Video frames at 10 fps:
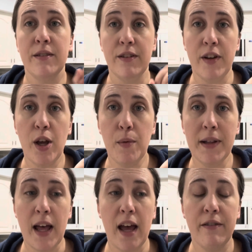The video went
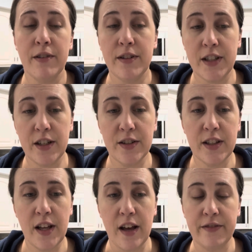live, dinner's in
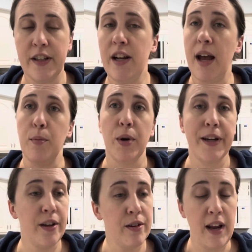the oven. I'm
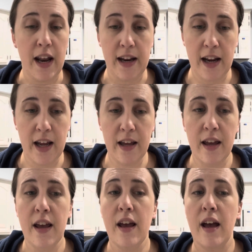working on editing
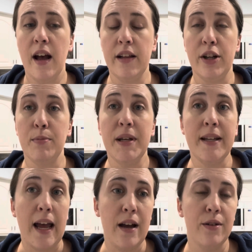a little bit
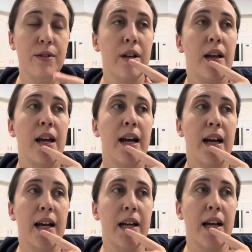now.
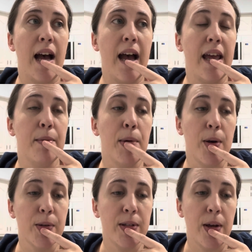I am
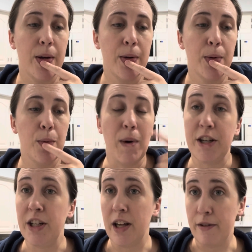also
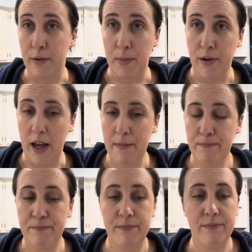watching a football game.
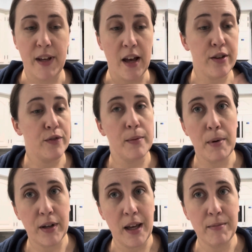The other
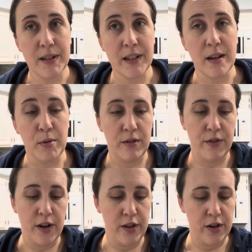football game doesn't come on
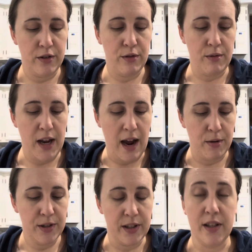for another 3
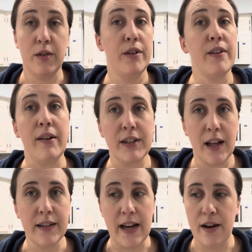hours because it's only 5
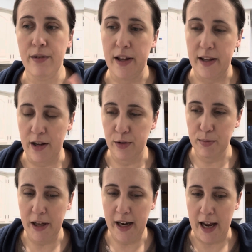o'clock now and the Eagles
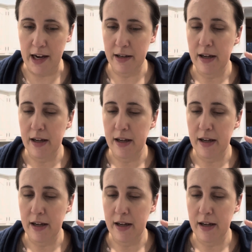play at 8.